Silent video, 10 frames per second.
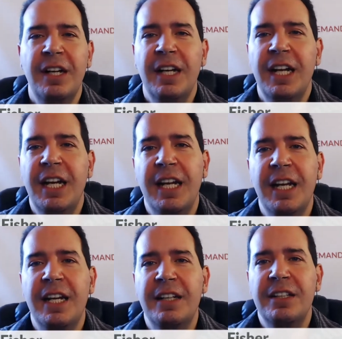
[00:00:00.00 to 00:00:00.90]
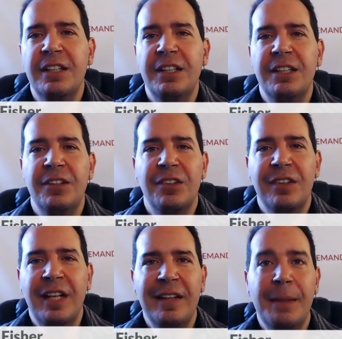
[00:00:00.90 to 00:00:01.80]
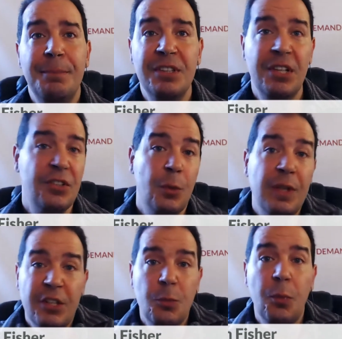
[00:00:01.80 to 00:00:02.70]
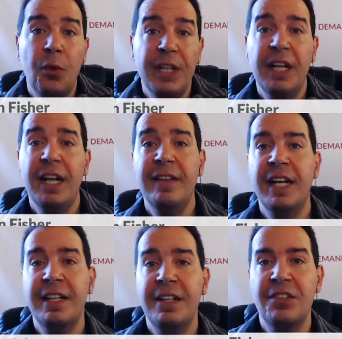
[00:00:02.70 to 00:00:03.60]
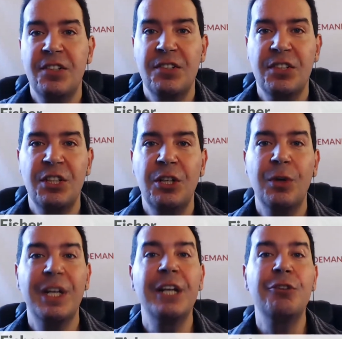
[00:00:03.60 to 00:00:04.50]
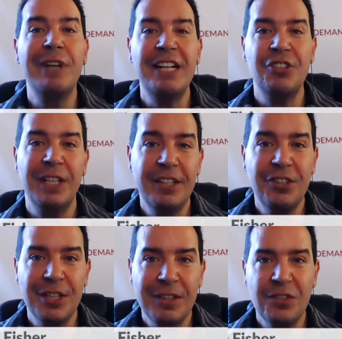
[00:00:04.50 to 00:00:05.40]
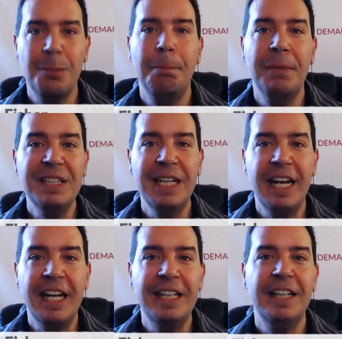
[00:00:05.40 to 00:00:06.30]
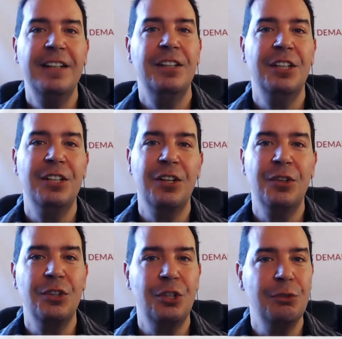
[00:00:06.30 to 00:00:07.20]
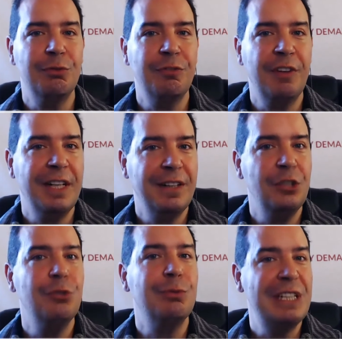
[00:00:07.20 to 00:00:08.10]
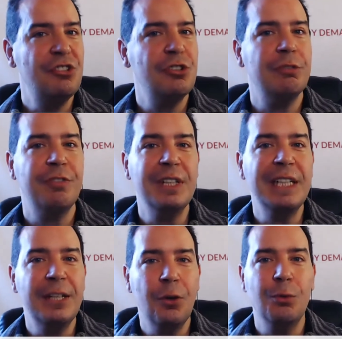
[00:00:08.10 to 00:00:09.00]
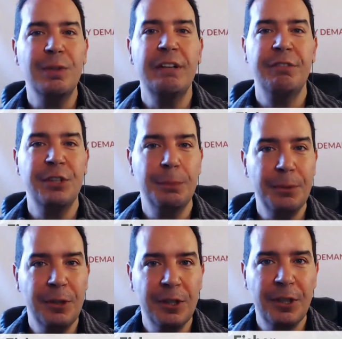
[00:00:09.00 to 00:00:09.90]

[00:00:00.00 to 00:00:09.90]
Yeah. And you know, and that brings us to our next point, and that is you know, congratulations, Monday. You know, you reached your funding goal, right, for your book.